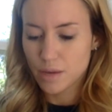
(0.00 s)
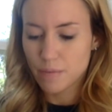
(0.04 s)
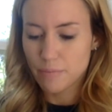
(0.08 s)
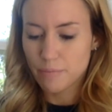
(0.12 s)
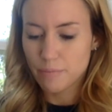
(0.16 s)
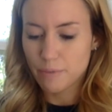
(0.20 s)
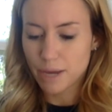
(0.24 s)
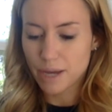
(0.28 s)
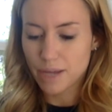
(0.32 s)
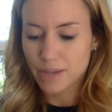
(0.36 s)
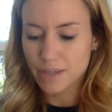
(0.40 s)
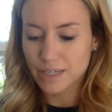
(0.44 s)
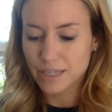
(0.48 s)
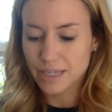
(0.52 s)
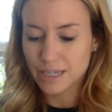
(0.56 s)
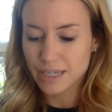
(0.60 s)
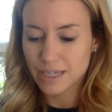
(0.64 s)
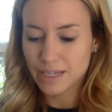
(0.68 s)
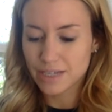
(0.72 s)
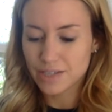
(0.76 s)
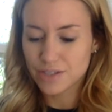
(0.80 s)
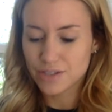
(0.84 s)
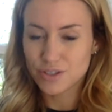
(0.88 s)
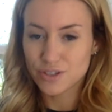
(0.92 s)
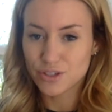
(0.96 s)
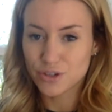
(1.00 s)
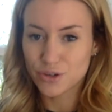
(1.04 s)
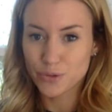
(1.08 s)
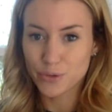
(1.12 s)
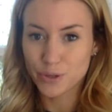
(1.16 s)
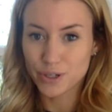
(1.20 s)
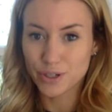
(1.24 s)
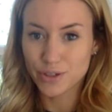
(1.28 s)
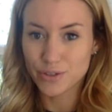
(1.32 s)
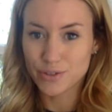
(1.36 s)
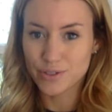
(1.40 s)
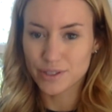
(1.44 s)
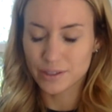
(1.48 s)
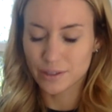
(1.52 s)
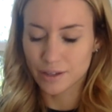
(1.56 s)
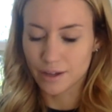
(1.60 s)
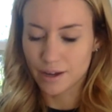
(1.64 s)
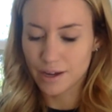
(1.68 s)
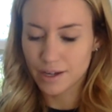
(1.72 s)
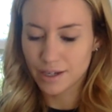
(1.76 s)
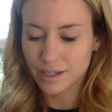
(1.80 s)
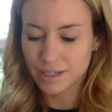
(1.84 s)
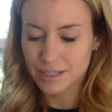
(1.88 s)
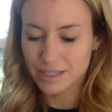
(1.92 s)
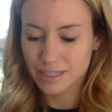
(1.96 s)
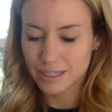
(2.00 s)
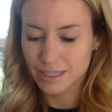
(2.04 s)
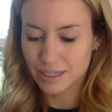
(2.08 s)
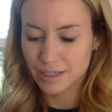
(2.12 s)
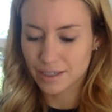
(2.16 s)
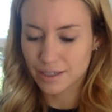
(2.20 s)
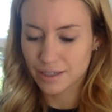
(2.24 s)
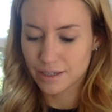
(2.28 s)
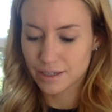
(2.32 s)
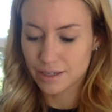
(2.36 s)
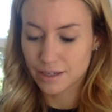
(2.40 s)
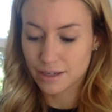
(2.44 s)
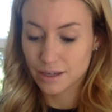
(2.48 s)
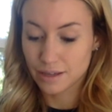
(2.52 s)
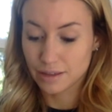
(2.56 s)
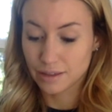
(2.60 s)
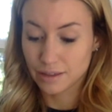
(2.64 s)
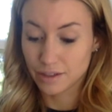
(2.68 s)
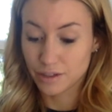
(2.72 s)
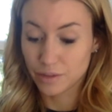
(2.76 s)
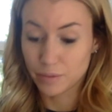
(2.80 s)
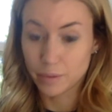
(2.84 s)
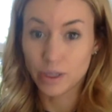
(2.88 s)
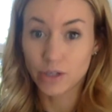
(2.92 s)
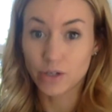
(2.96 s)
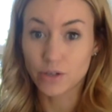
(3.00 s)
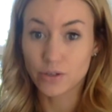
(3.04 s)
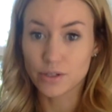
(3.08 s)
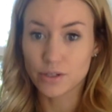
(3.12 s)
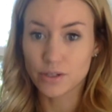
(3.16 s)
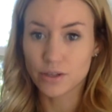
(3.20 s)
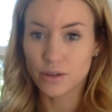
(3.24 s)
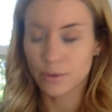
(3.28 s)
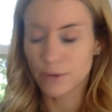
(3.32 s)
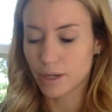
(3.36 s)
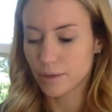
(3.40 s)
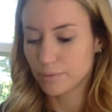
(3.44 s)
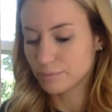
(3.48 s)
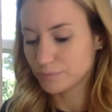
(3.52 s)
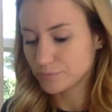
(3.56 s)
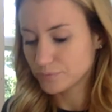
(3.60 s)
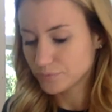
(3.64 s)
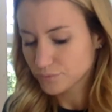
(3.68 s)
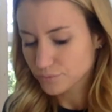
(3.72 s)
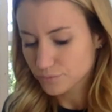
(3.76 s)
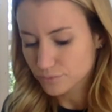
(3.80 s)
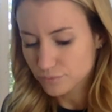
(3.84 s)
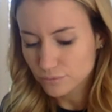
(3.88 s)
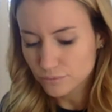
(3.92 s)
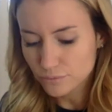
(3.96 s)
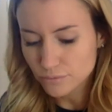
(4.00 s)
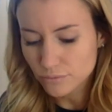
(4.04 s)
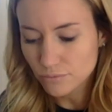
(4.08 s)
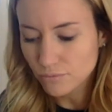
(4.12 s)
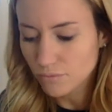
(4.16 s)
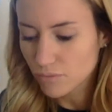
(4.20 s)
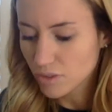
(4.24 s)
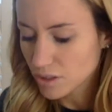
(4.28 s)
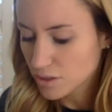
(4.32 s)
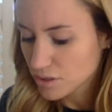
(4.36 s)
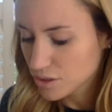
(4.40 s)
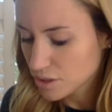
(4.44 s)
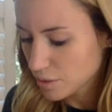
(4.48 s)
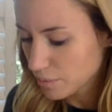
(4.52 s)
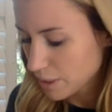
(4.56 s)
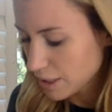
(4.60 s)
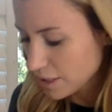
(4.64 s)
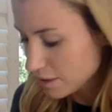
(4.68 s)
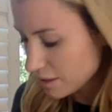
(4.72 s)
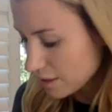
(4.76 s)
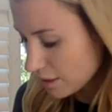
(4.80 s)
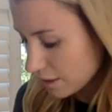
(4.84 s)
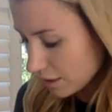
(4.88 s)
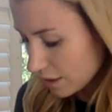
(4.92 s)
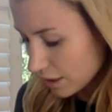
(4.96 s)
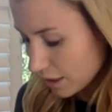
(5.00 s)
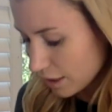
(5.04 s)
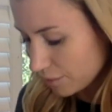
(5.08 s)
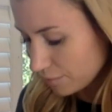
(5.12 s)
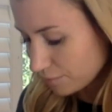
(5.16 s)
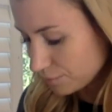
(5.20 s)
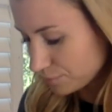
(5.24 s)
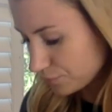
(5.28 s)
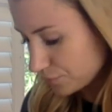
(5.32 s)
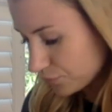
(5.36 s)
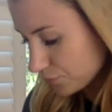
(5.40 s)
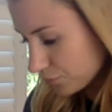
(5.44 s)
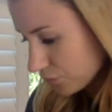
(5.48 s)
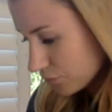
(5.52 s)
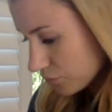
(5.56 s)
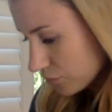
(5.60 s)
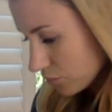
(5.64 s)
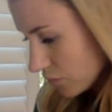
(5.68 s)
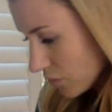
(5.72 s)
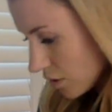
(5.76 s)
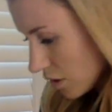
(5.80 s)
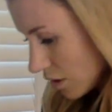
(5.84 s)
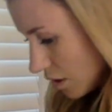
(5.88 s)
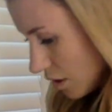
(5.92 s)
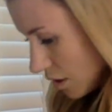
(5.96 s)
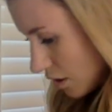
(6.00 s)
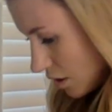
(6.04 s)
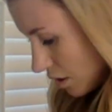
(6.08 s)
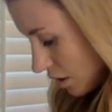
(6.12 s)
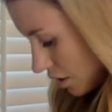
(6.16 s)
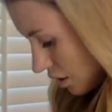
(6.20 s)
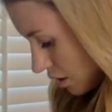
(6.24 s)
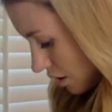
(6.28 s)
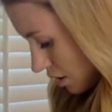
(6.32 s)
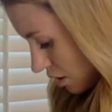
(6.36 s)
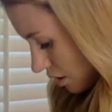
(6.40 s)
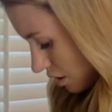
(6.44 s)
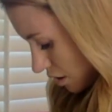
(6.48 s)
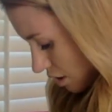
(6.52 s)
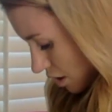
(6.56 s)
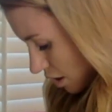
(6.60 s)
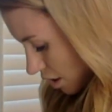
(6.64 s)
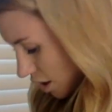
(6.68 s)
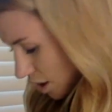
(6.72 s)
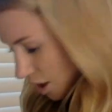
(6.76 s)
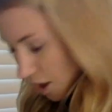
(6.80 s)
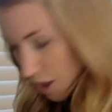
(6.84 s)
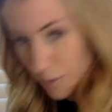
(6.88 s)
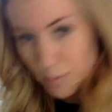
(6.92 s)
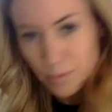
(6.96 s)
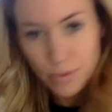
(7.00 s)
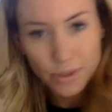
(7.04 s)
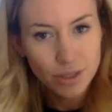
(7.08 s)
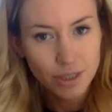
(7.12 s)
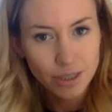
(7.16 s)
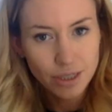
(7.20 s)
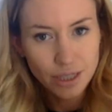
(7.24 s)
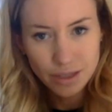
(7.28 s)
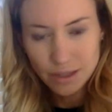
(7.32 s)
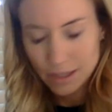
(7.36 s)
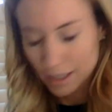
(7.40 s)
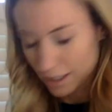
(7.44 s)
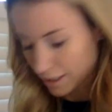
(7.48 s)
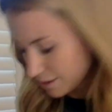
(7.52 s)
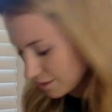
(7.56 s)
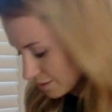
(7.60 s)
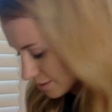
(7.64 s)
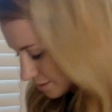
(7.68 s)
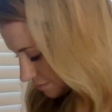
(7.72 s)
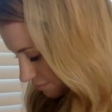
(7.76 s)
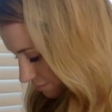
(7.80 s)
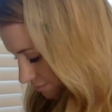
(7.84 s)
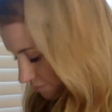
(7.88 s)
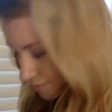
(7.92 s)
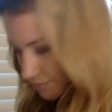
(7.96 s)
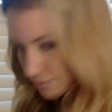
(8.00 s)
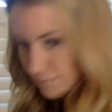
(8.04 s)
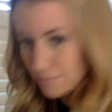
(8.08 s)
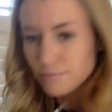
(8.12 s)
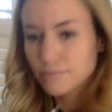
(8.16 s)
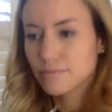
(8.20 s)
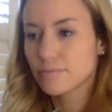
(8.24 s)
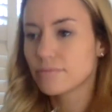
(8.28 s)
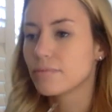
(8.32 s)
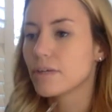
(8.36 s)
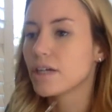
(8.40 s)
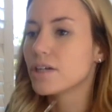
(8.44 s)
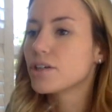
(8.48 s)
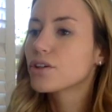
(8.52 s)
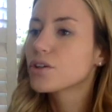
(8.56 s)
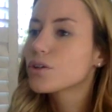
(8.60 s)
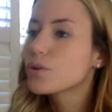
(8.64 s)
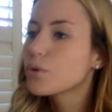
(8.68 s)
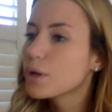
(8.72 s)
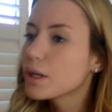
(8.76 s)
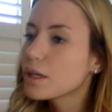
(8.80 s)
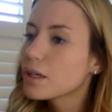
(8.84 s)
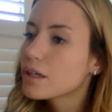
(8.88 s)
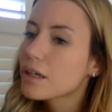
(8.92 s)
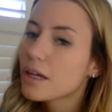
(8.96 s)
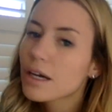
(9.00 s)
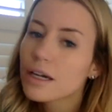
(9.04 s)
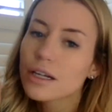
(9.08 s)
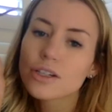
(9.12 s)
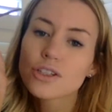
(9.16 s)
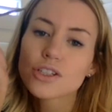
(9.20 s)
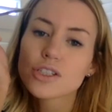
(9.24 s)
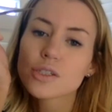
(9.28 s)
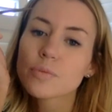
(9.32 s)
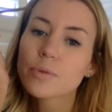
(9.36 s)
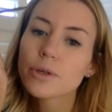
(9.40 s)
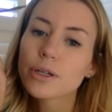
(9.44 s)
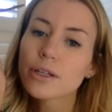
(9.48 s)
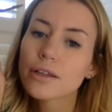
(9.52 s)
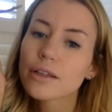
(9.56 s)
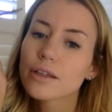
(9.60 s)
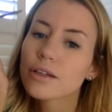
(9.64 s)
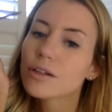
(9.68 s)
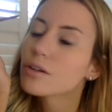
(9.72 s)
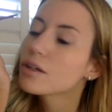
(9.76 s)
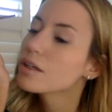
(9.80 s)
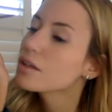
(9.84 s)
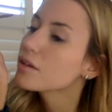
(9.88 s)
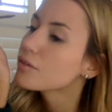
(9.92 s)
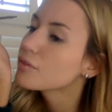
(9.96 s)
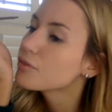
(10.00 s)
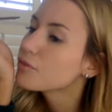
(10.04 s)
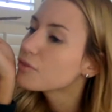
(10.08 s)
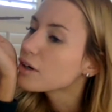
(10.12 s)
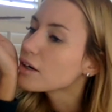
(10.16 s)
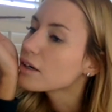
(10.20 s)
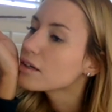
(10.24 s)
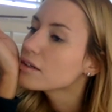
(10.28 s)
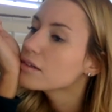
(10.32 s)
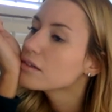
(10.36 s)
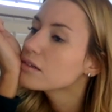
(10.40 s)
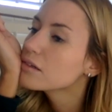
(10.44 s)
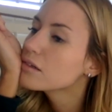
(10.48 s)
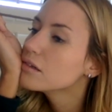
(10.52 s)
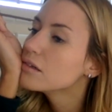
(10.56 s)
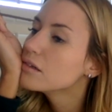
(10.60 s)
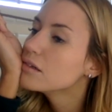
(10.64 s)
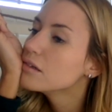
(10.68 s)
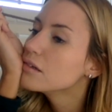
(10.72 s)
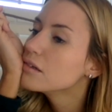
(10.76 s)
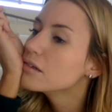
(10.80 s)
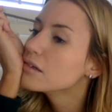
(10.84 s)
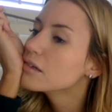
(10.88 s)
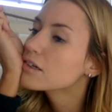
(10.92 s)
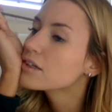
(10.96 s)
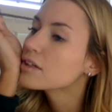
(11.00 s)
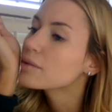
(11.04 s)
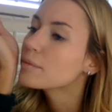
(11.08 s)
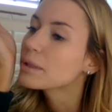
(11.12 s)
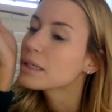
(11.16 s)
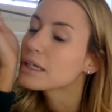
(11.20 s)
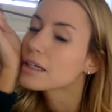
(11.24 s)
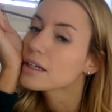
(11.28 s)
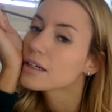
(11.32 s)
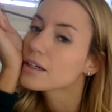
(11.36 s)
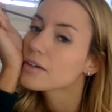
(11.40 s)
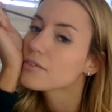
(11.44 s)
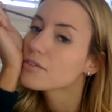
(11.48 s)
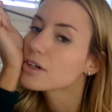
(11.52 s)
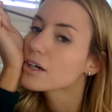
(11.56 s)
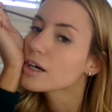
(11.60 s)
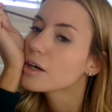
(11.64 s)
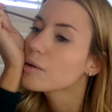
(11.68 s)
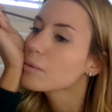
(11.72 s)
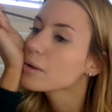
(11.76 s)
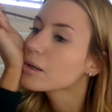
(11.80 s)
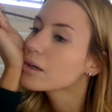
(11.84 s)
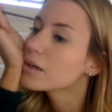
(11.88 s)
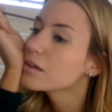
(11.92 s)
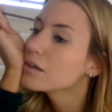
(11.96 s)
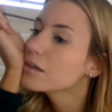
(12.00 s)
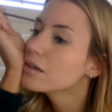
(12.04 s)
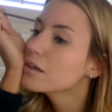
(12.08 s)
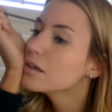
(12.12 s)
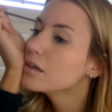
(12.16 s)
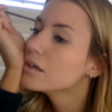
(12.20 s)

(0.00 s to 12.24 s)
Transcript: But the key is you don't want to use a lot, because a little bit goes a long way. So basically, you get this, and you're going to kind of just put a little in the front or in the beginning of your eyebrow.